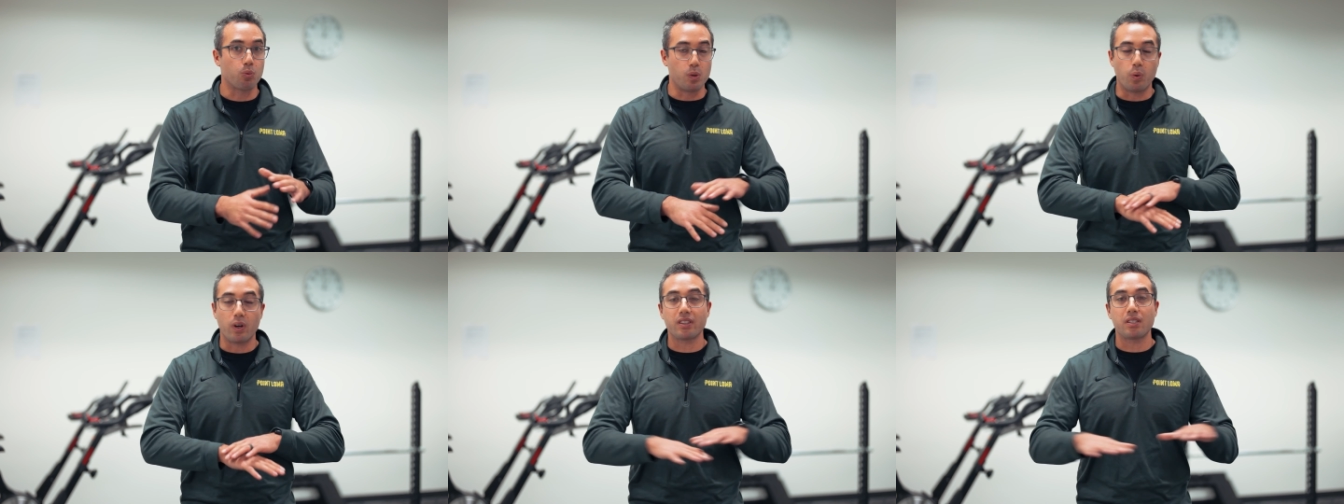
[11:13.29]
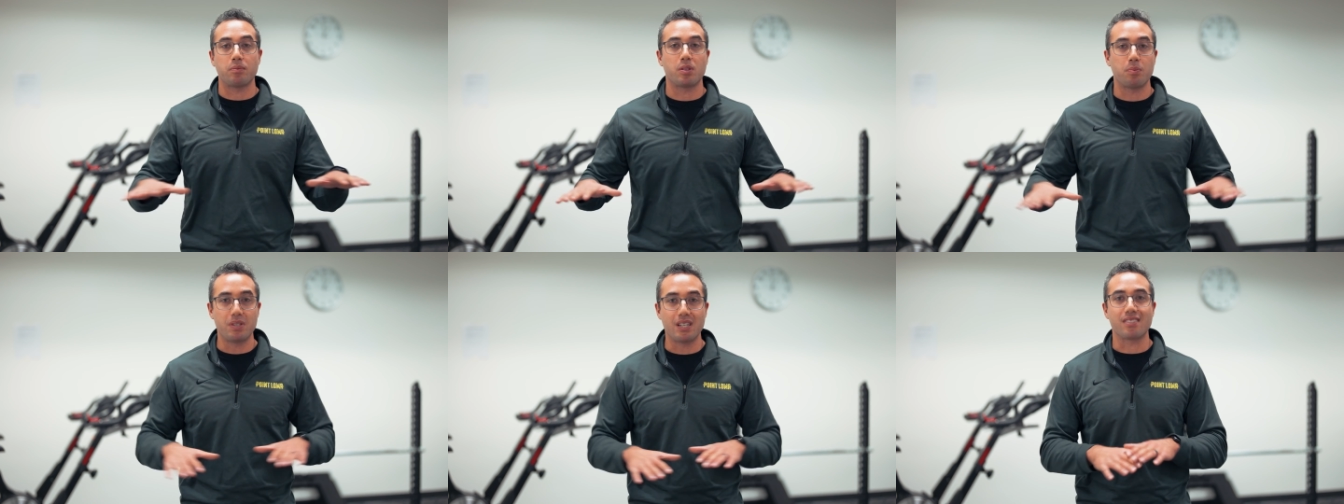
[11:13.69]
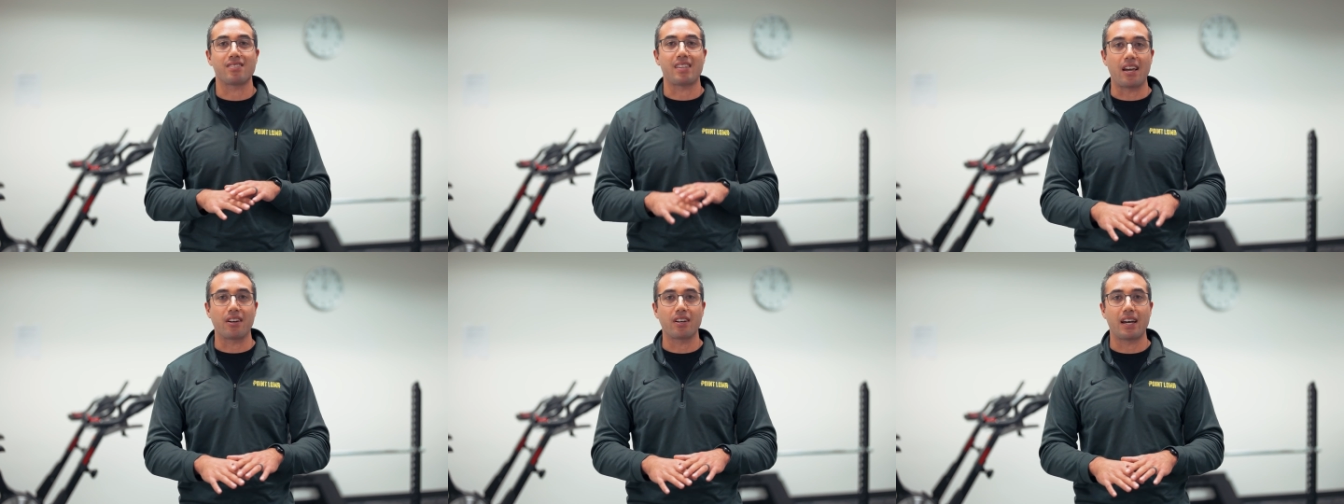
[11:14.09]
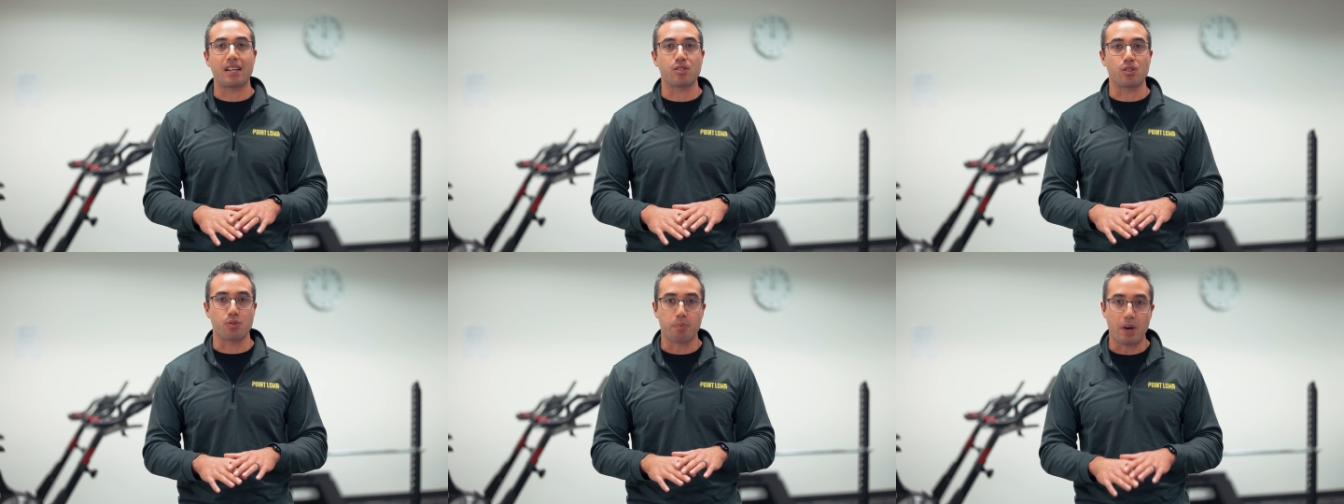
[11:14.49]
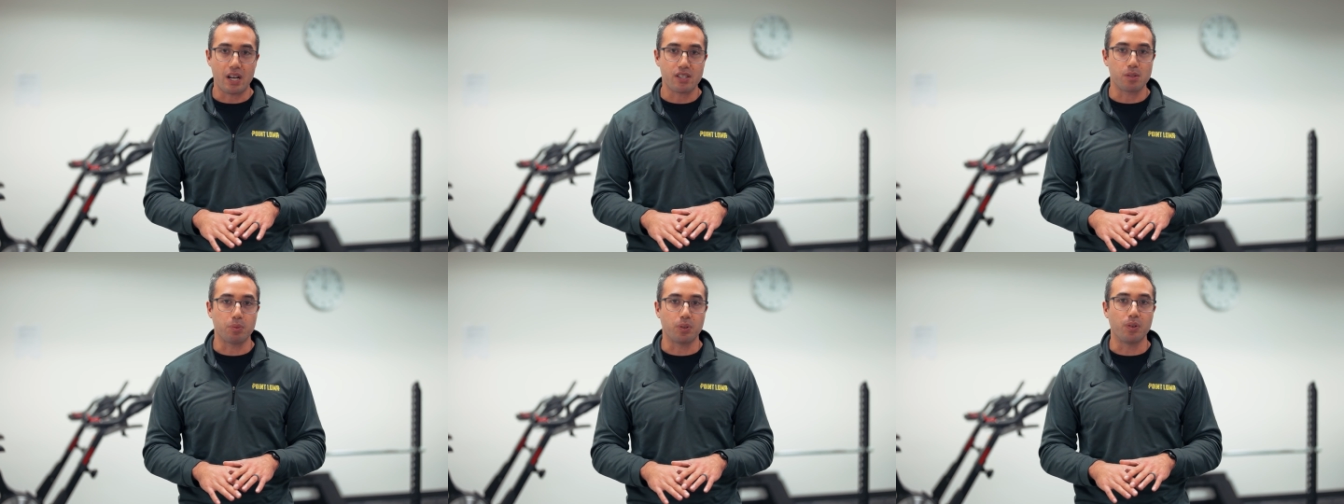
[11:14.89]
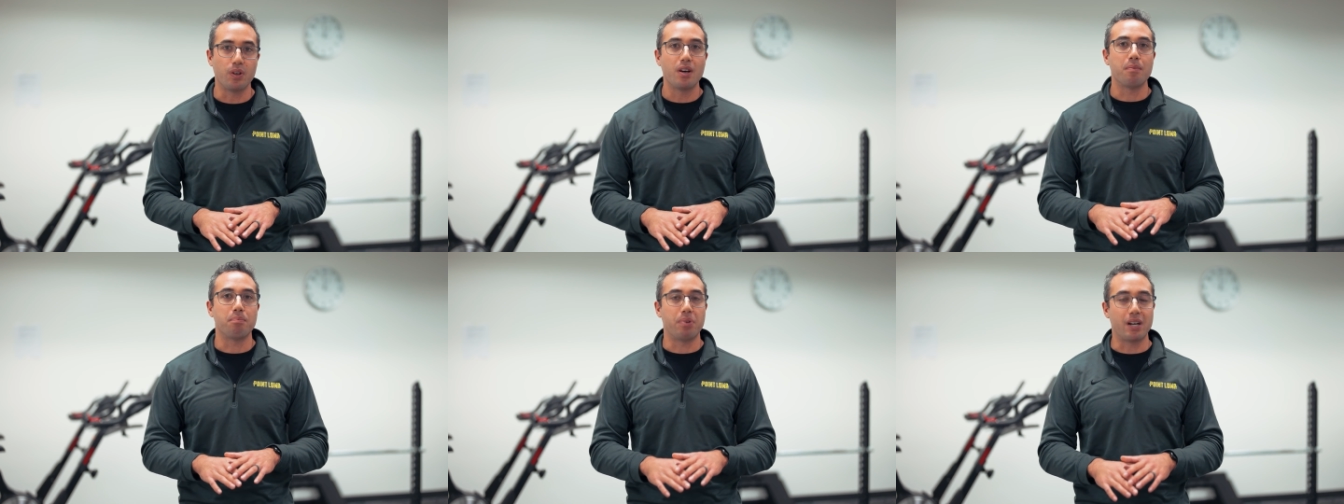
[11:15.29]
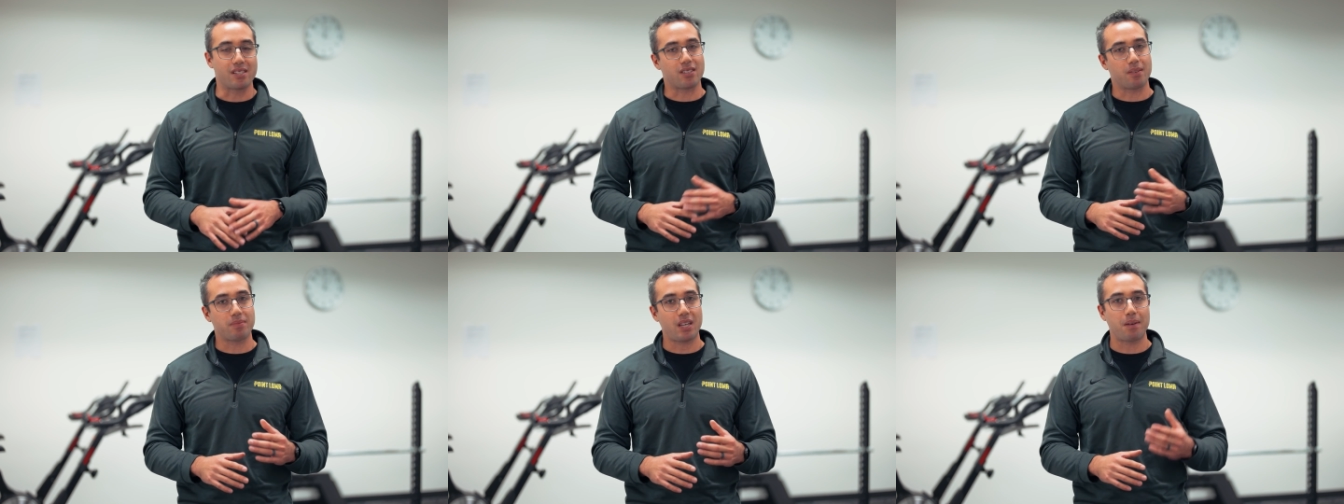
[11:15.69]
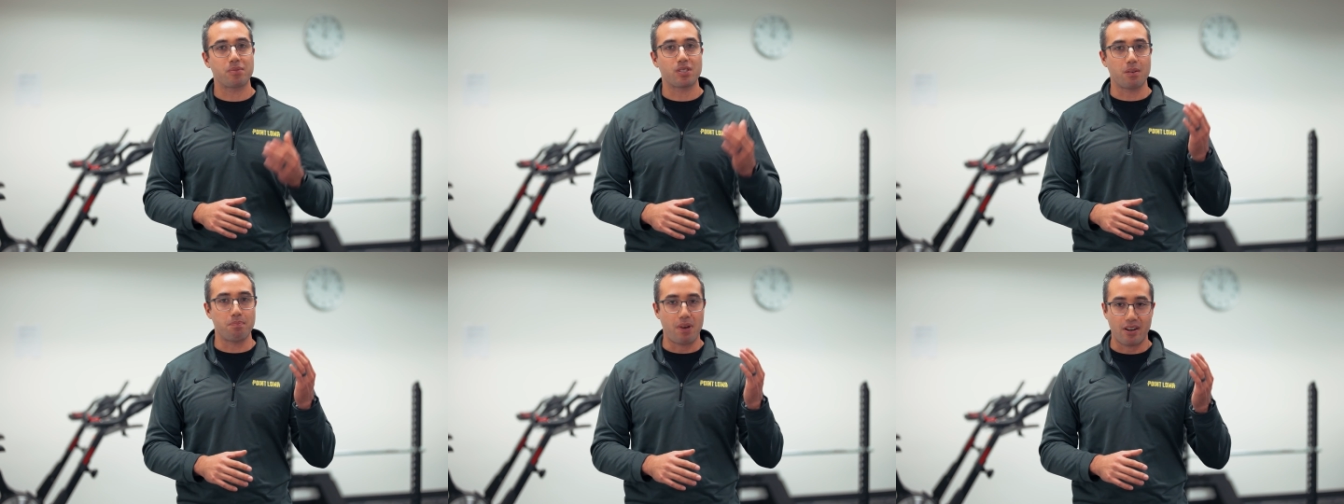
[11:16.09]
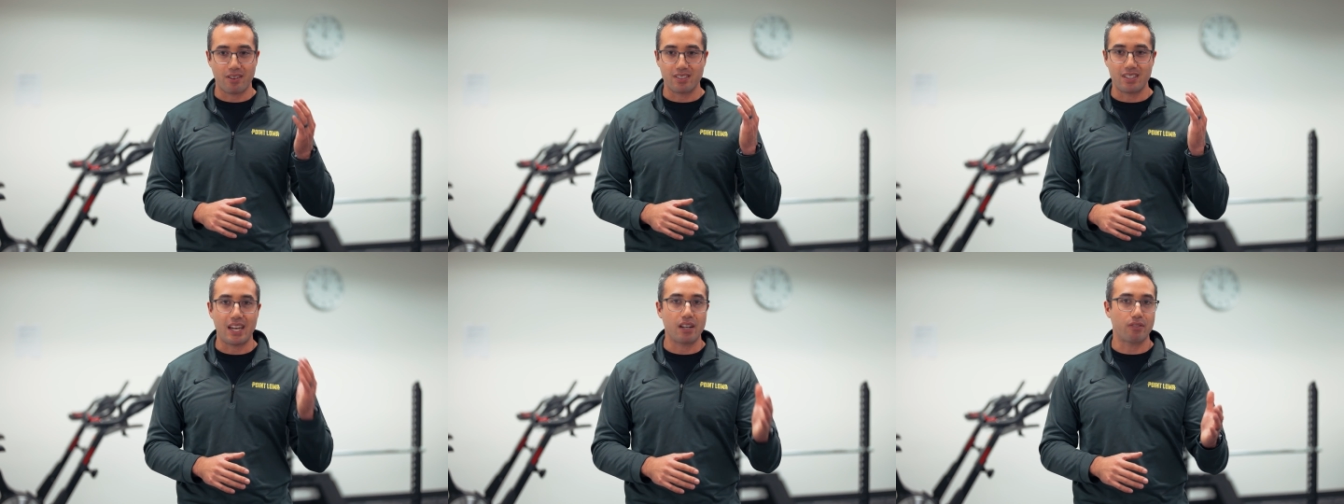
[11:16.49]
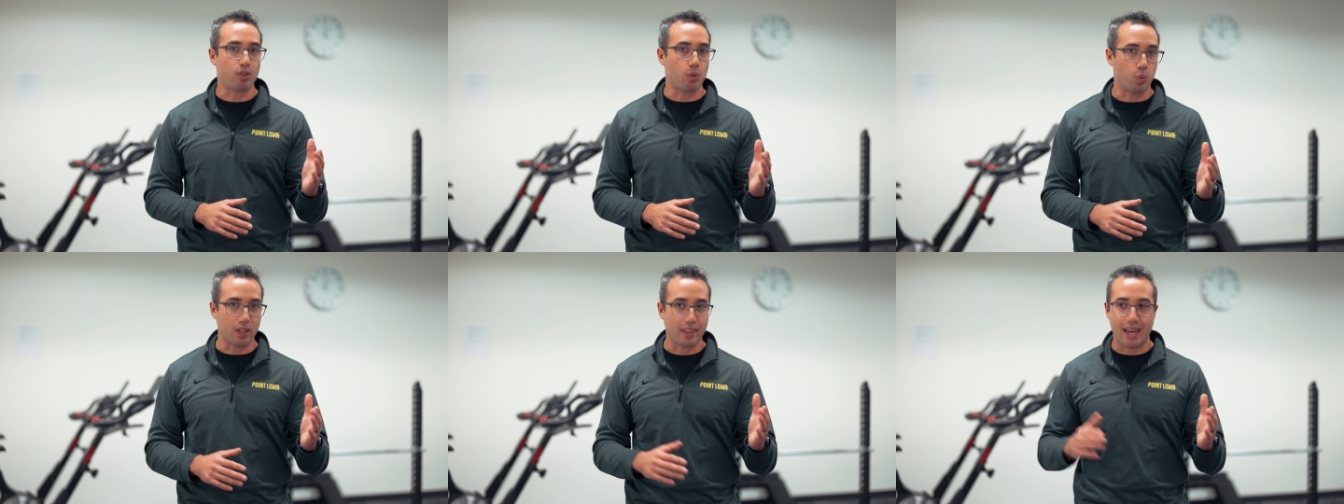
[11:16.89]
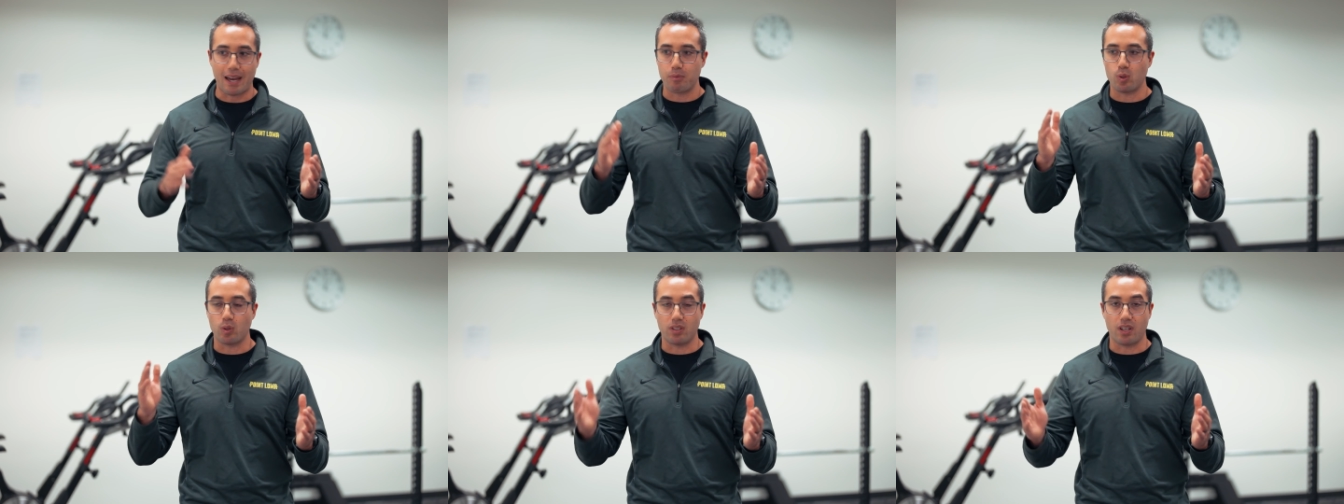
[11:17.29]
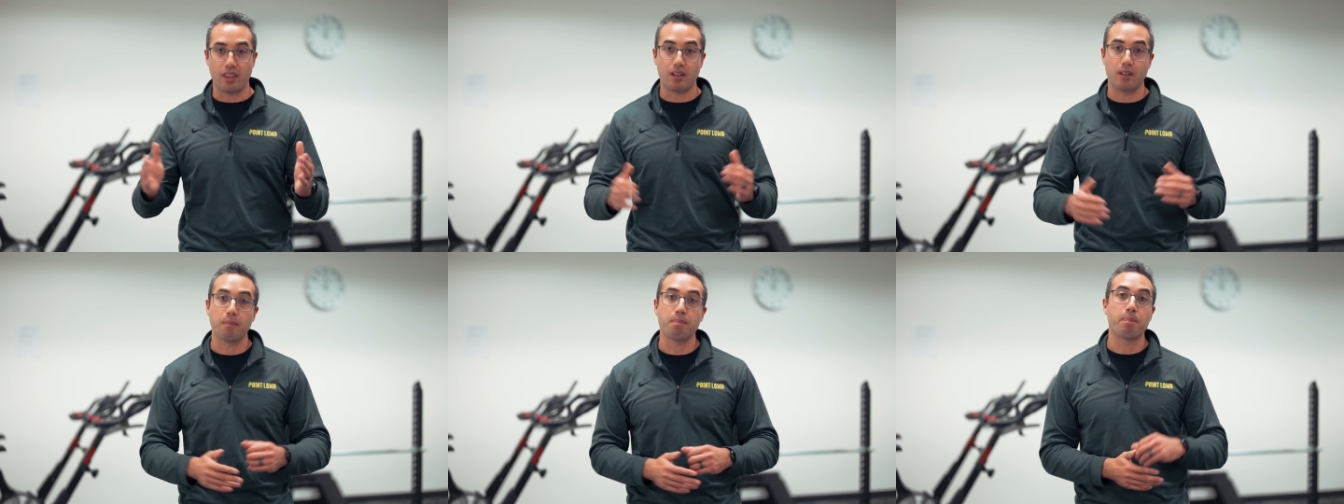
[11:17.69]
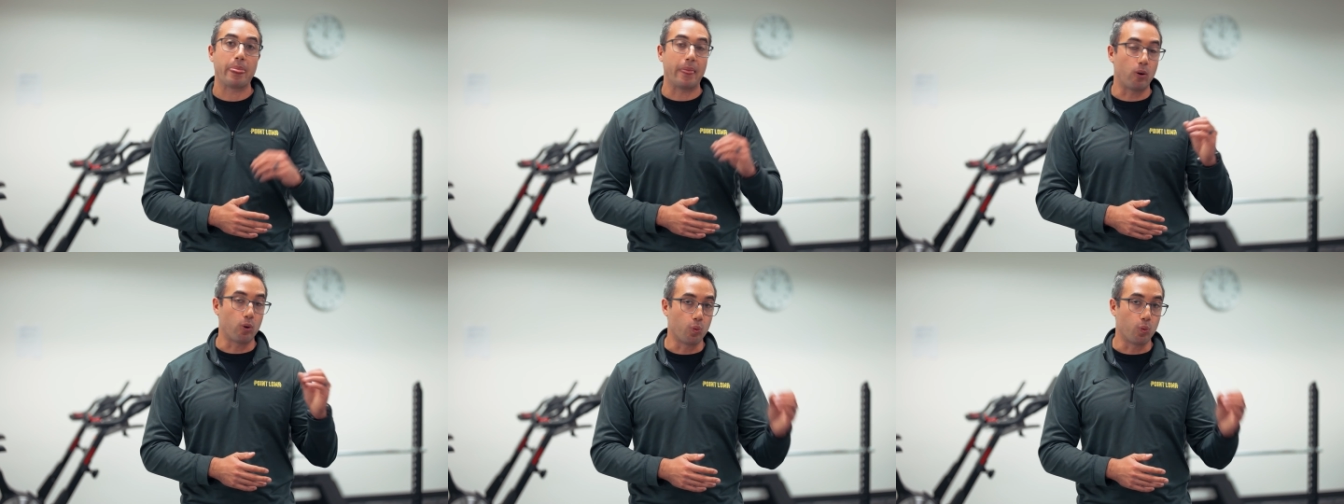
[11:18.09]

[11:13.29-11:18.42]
we want them to be as standardized as possible, but sometimes comparing data from one lab to another,